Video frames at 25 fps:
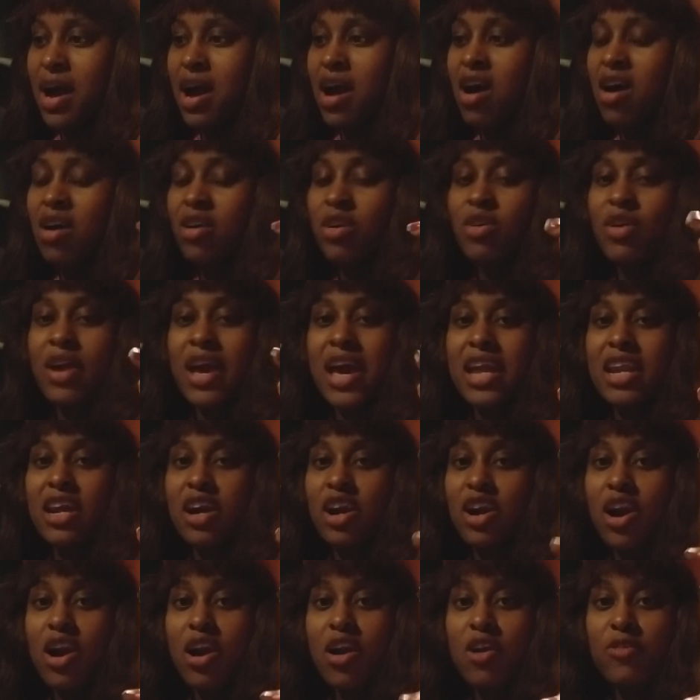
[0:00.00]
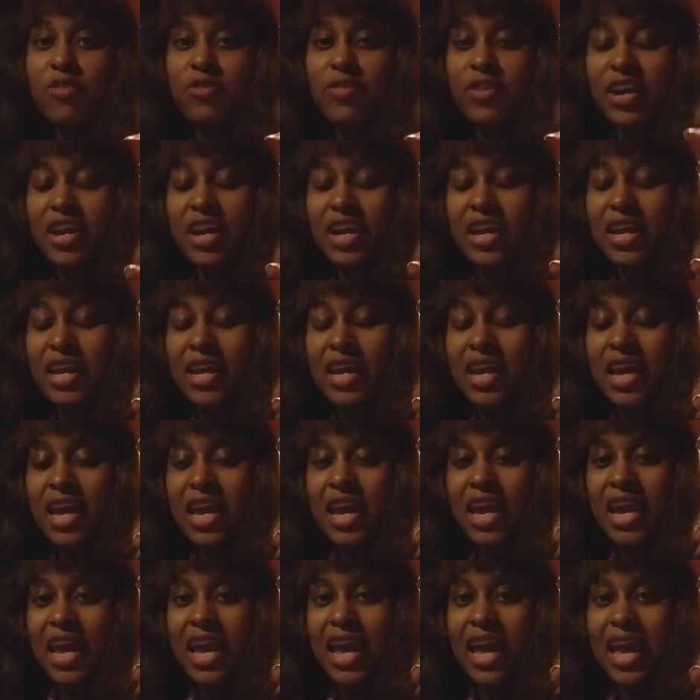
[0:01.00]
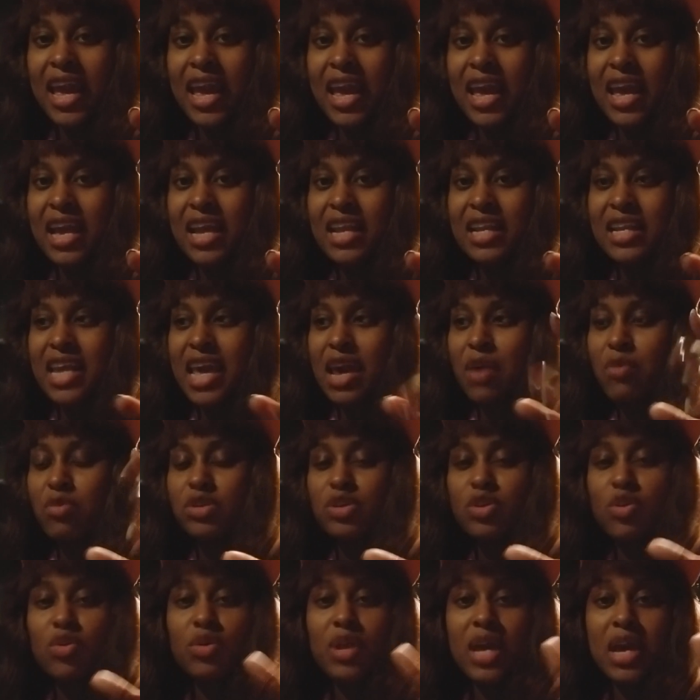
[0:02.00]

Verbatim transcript: uncle had a girlfriend and they was,